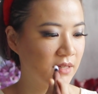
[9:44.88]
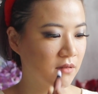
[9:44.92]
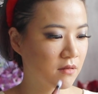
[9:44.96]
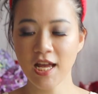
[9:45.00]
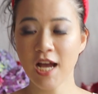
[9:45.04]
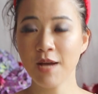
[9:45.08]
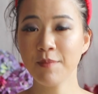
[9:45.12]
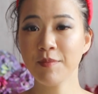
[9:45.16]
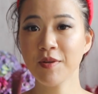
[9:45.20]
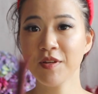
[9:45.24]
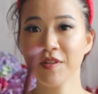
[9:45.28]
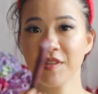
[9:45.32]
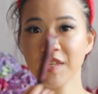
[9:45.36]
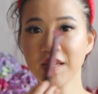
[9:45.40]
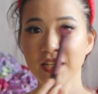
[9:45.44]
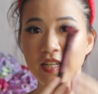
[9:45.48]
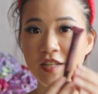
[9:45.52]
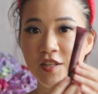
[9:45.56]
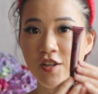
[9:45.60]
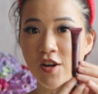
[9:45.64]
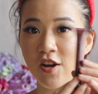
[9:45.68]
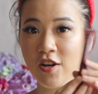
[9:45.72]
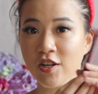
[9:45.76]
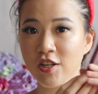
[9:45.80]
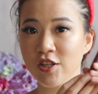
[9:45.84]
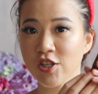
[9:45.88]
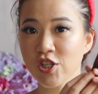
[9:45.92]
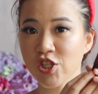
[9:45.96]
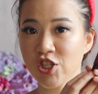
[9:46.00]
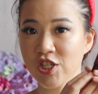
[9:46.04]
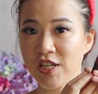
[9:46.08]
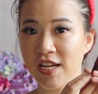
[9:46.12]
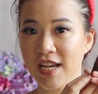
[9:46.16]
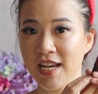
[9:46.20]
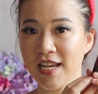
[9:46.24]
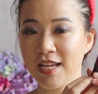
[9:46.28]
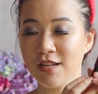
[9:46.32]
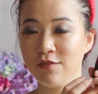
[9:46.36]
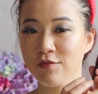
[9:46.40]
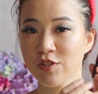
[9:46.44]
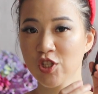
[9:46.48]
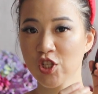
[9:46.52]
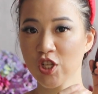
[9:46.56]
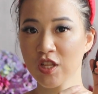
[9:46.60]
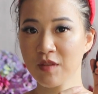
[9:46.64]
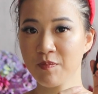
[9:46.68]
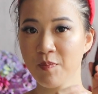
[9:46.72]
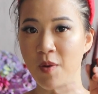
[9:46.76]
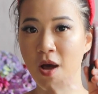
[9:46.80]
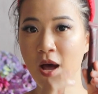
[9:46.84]
Now I'm using the darker shade,
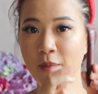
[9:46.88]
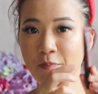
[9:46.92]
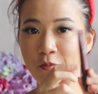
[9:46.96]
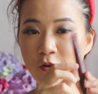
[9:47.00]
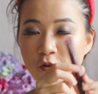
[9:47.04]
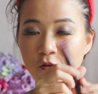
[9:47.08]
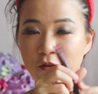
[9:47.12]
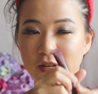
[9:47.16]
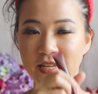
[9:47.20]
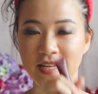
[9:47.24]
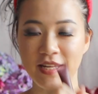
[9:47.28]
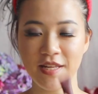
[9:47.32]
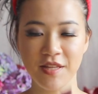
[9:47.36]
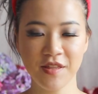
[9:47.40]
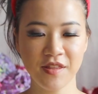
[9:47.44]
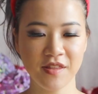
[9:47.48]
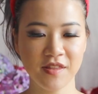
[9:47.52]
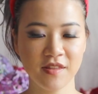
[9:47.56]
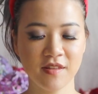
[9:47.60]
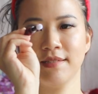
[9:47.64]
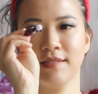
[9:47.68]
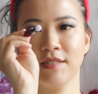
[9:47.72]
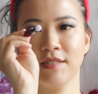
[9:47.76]
which is Pop Quiz.